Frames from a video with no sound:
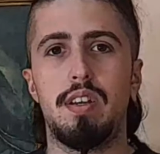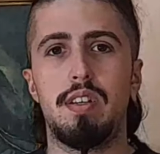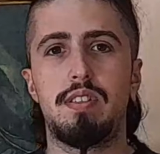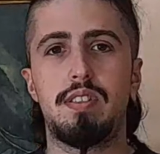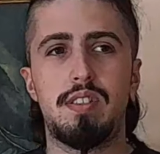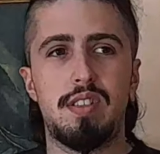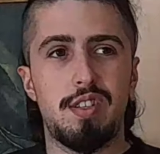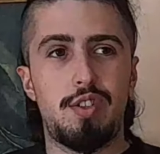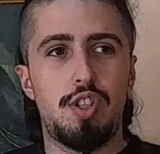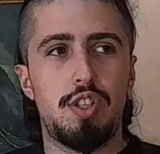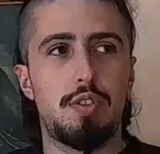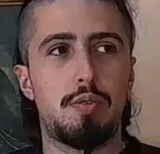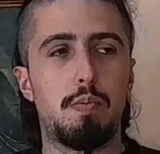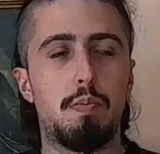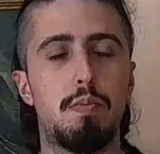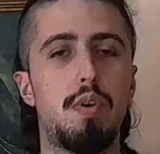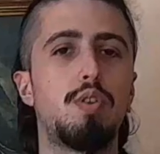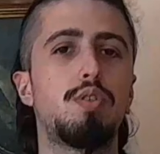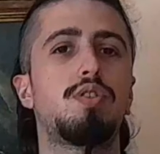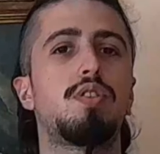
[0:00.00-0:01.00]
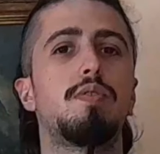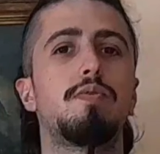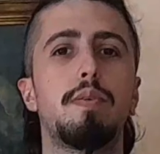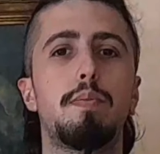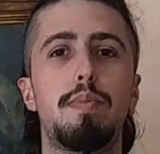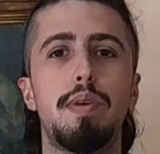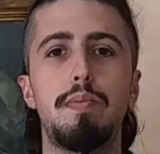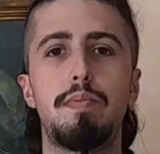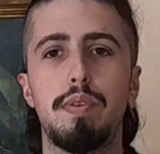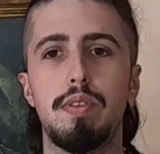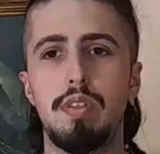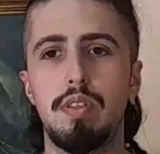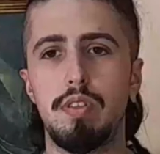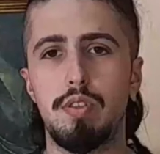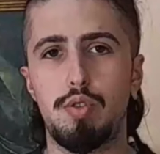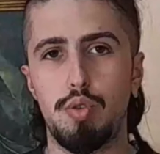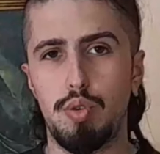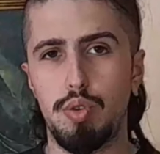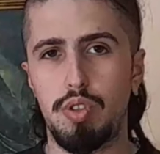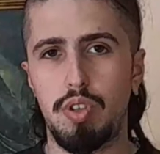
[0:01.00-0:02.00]
such as most of the people in
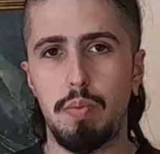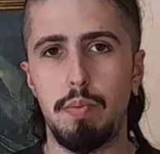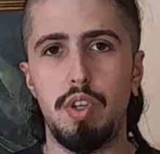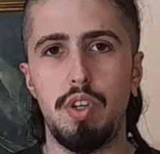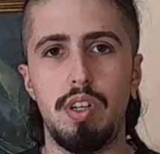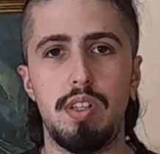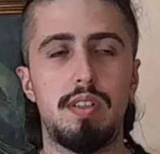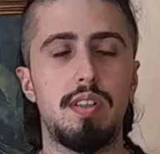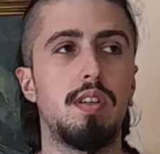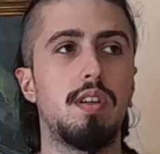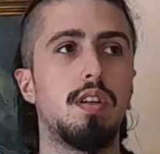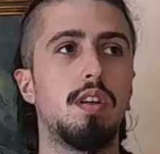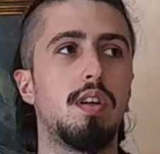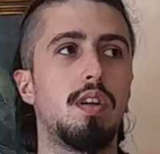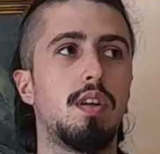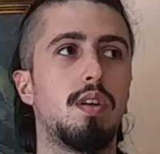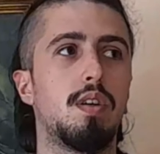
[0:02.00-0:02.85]
the sword community